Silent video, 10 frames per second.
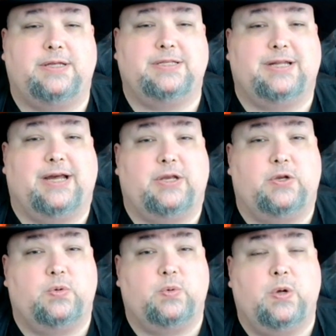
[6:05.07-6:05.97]
things that I
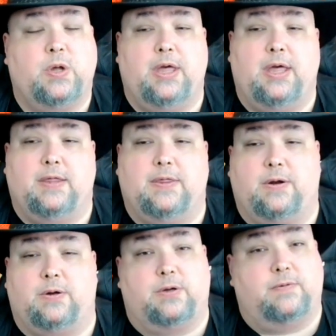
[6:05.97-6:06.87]
do that
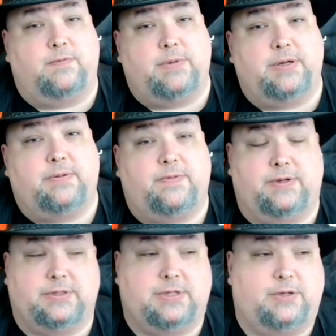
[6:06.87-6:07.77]
are good for my health,
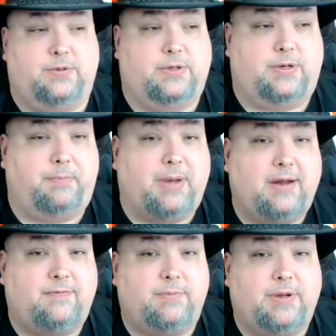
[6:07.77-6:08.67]
things I do that are
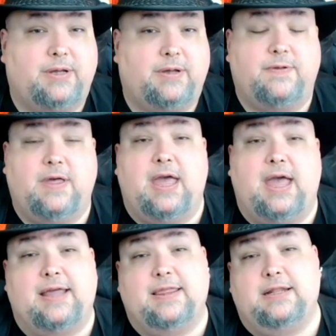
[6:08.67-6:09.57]
bad for my health.
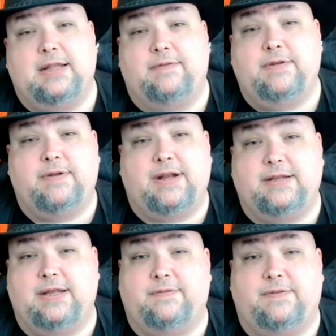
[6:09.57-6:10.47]
And then I've even
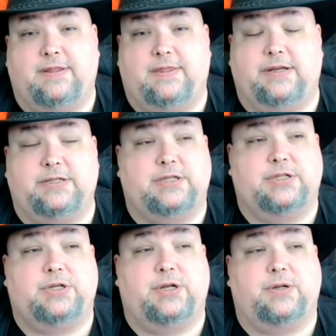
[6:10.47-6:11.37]
identified things
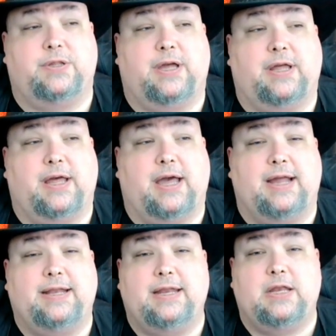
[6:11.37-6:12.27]
this year that
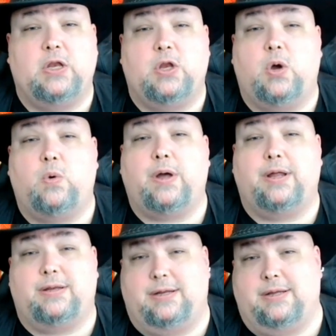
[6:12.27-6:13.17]
I didn't know
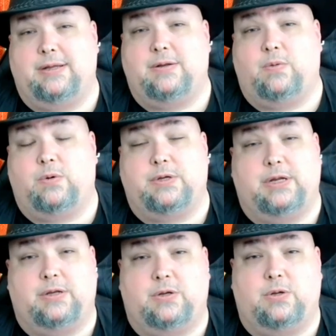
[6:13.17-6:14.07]
I did or
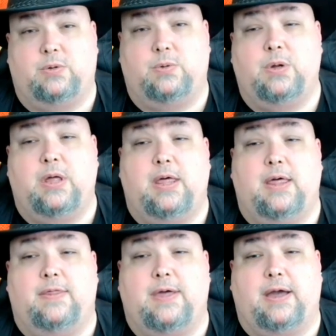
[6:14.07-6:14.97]
didn't do
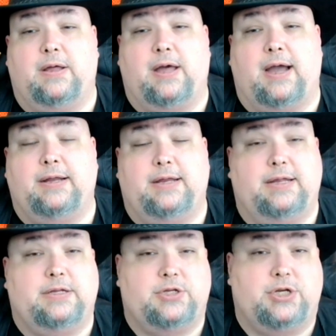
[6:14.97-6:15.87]
that I
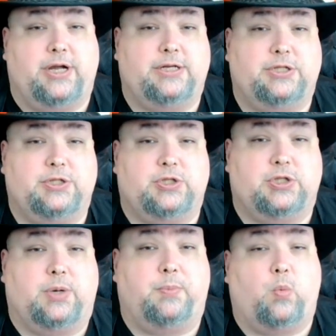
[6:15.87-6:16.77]
need to change in
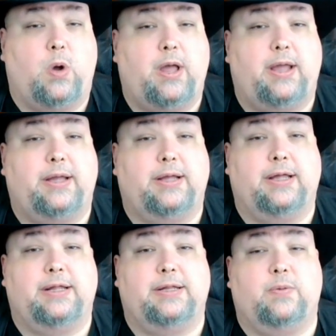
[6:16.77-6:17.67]
some way
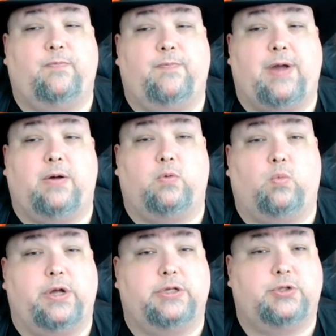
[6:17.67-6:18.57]
and found
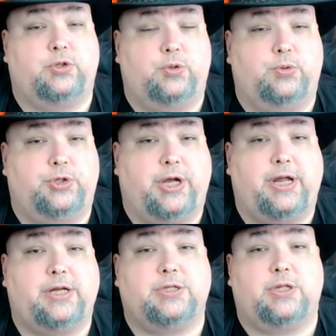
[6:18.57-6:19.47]
ways to
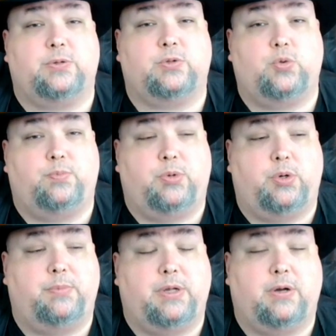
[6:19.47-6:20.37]
change those to
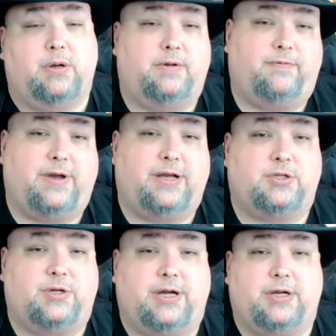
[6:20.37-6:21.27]
put me on a
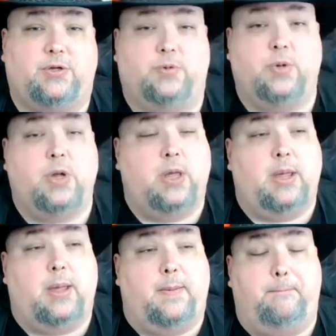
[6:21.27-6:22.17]
fast track to
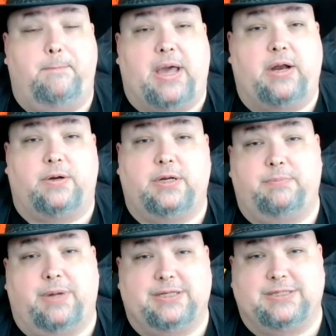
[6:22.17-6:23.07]
bettering
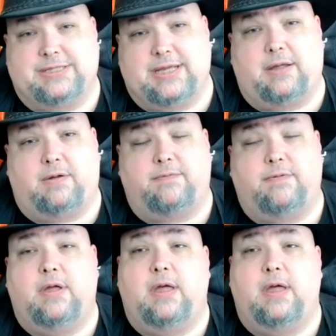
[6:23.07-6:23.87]
myself.